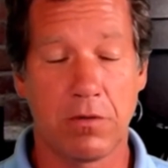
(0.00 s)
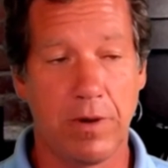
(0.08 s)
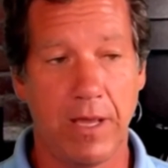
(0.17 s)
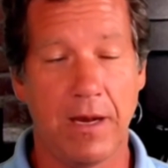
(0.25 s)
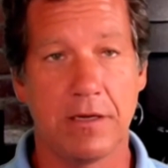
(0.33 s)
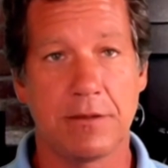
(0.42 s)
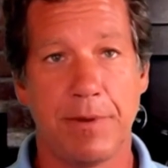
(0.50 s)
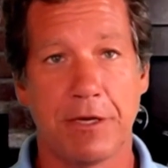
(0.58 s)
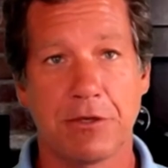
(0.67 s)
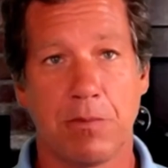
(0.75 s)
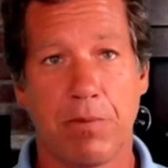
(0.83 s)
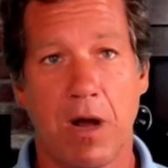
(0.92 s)
created a
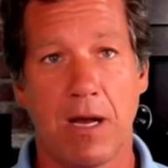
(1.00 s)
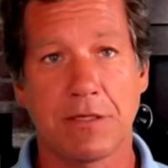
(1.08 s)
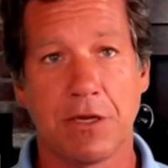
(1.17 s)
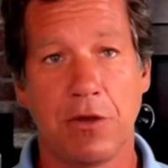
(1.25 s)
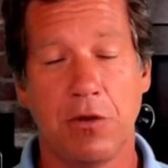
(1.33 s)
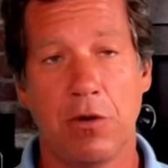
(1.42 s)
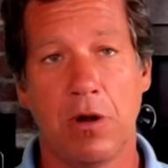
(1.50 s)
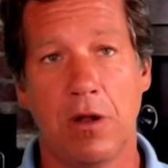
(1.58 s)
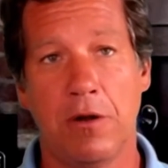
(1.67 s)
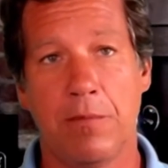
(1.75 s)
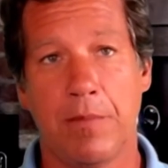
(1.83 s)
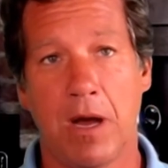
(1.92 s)
special prosecutor,
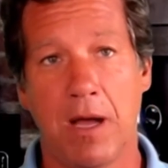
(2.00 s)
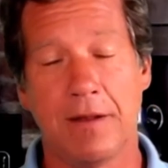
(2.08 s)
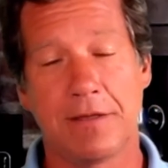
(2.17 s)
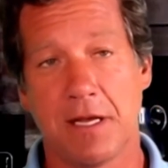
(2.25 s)
undermined,